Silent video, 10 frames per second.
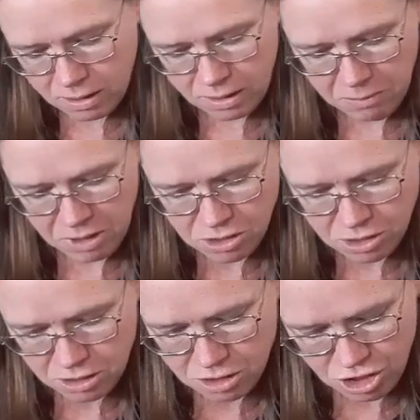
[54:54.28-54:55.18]
let me
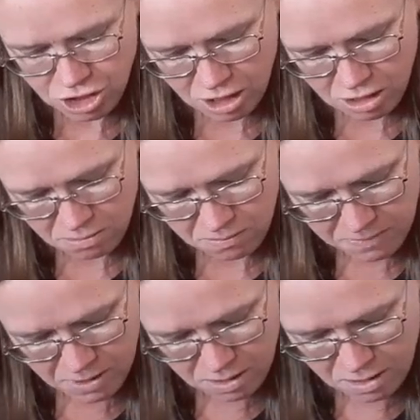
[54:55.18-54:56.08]
just check
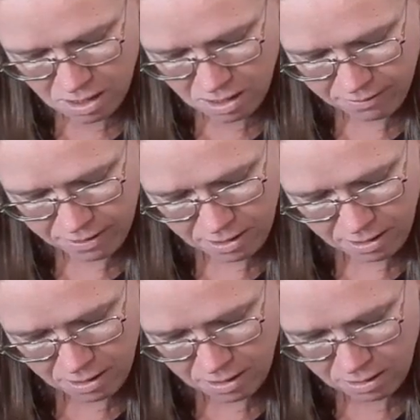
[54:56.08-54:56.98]
my
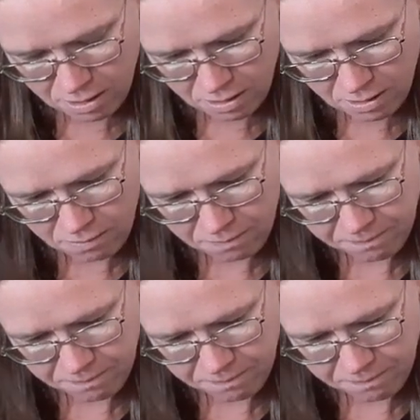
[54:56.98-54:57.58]
diary here,